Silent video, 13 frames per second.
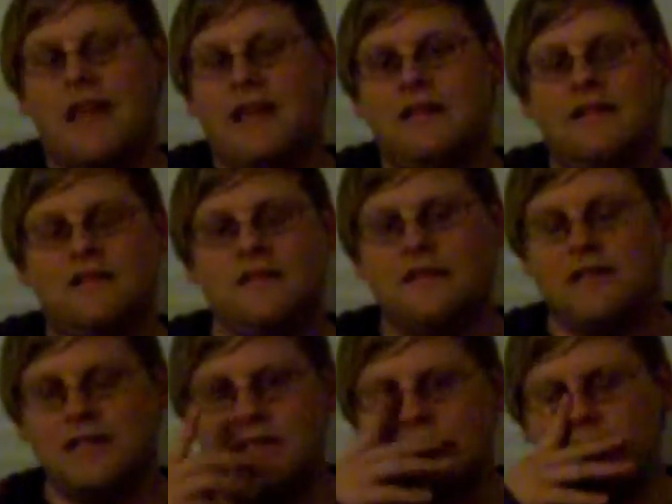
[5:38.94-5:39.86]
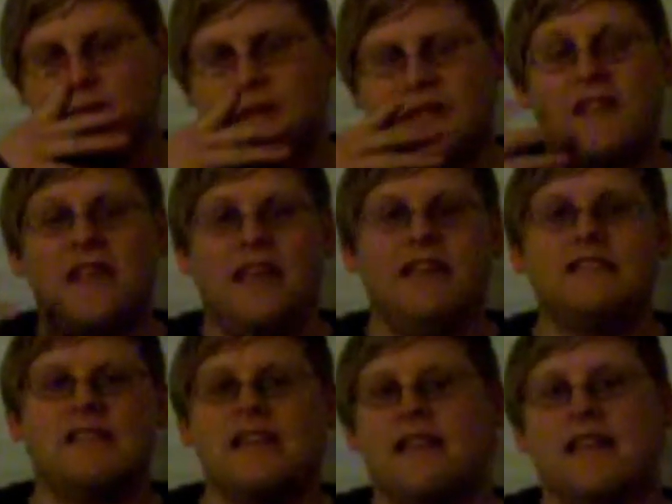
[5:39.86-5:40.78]
And just
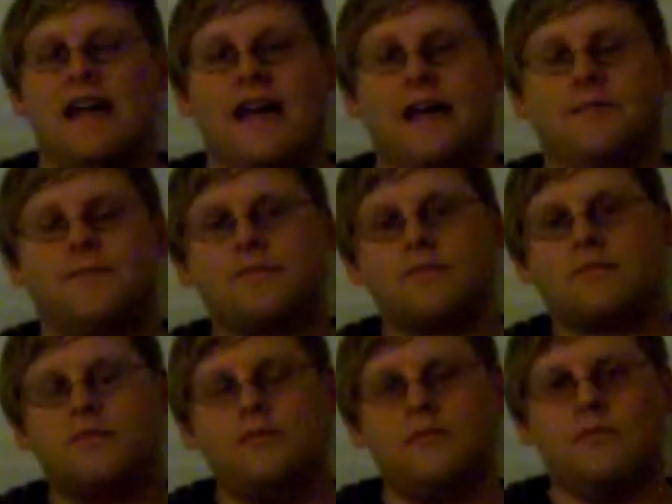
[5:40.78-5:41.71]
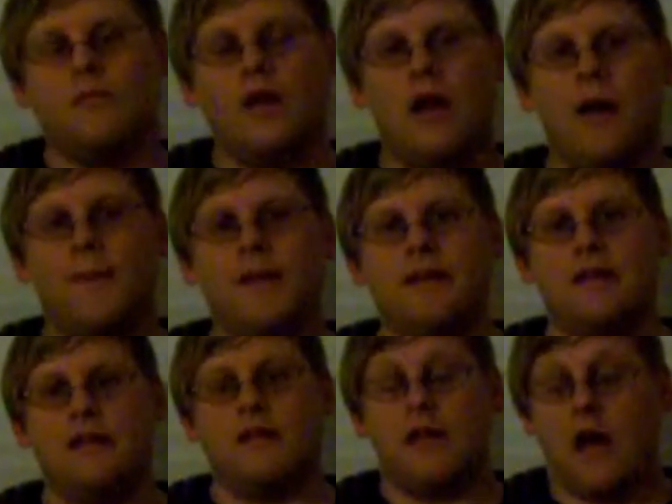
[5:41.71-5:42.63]
things like that. I
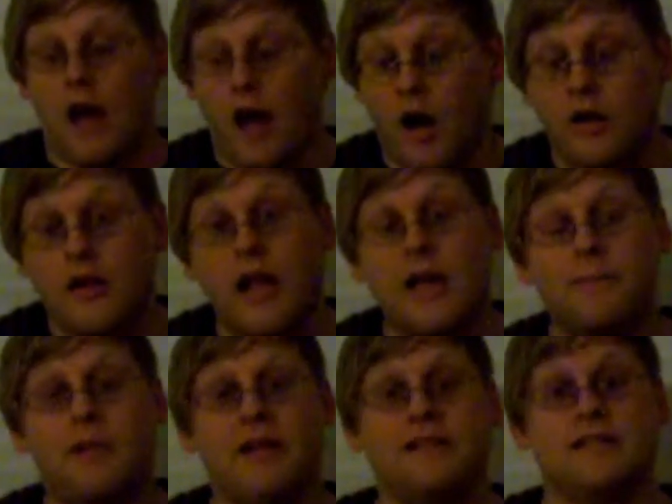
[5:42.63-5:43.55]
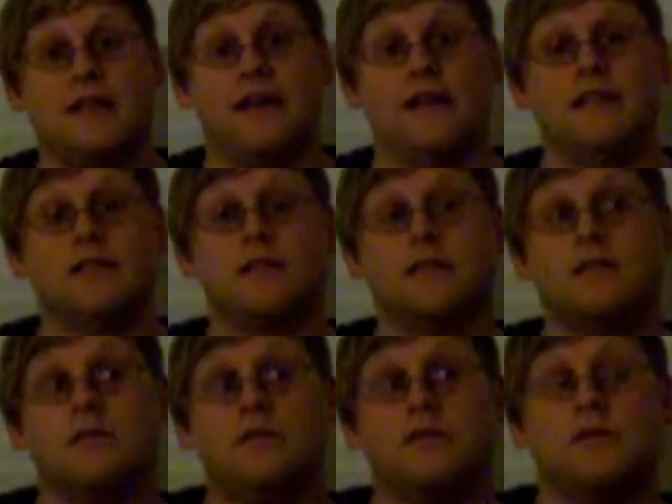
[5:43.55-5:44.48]
mean, online play is nice,
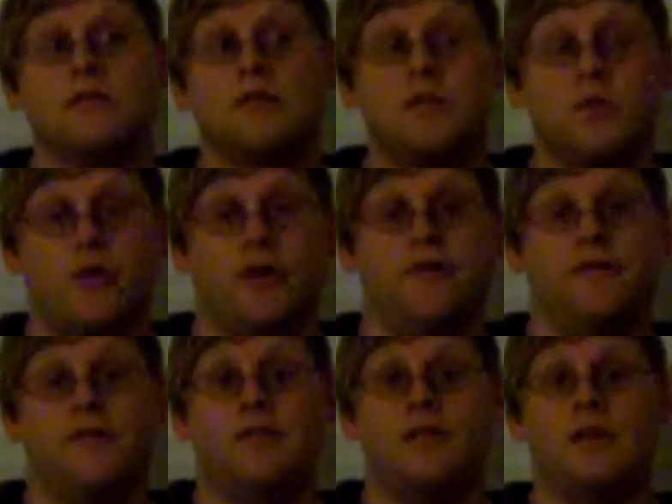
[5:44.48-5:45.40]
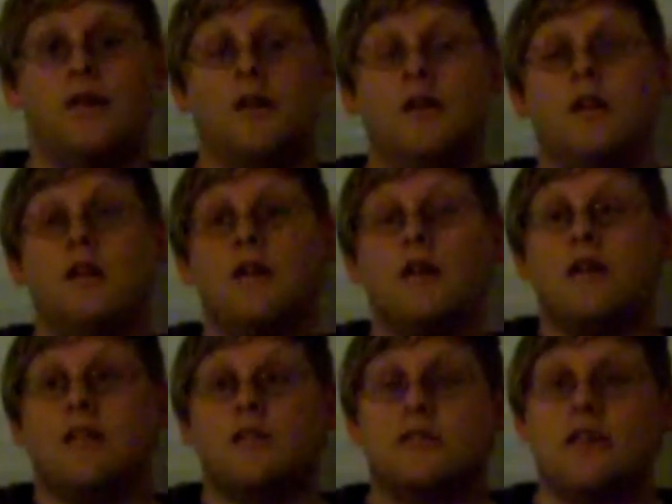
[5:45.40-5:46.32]
sort of.
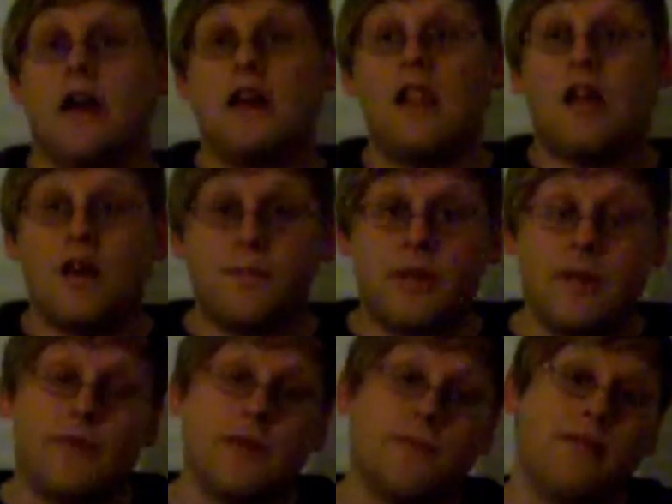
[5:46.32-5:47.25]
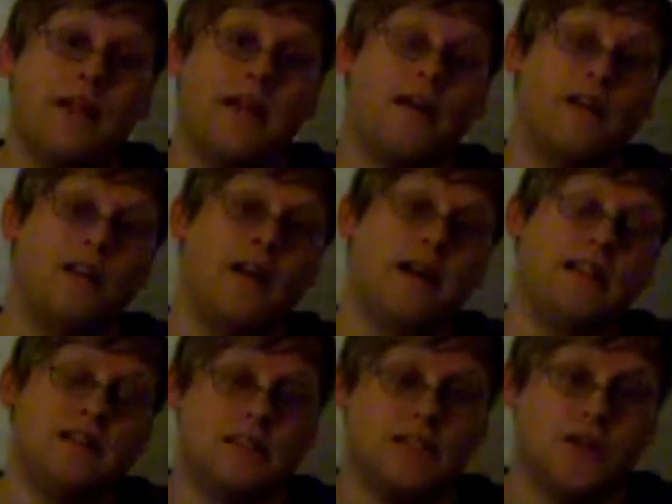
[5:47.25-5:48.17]
There's not a lot of people that play
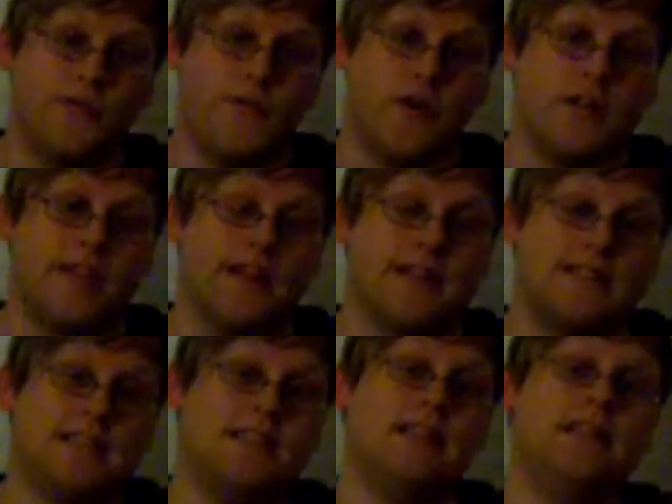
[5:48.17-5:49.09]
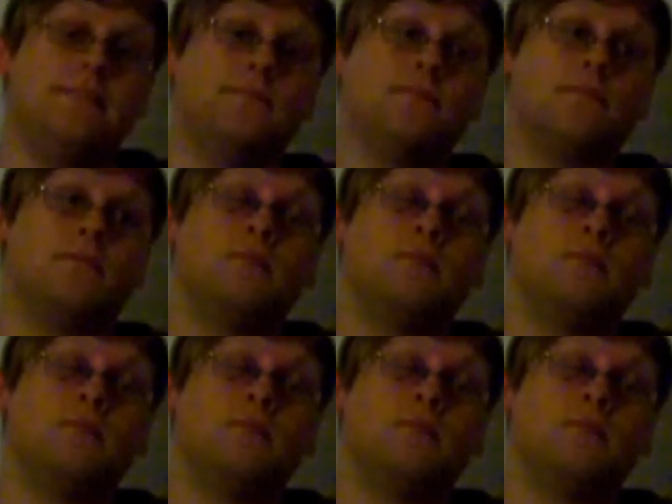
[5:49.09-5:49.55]
online so far that I see,